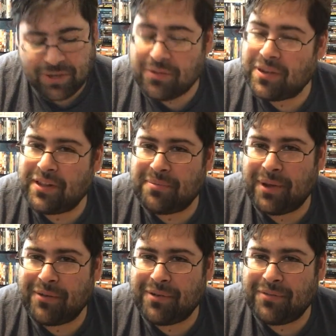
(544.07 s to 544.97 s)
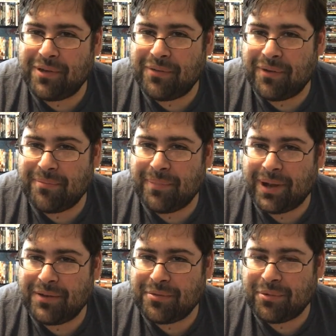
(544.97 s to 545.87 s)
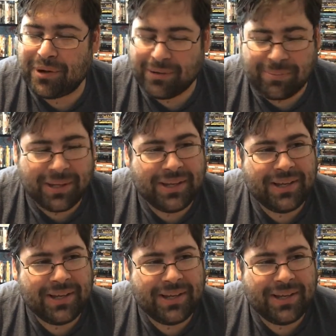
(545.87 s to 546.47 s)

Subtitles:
So that's my review of Mindwarp.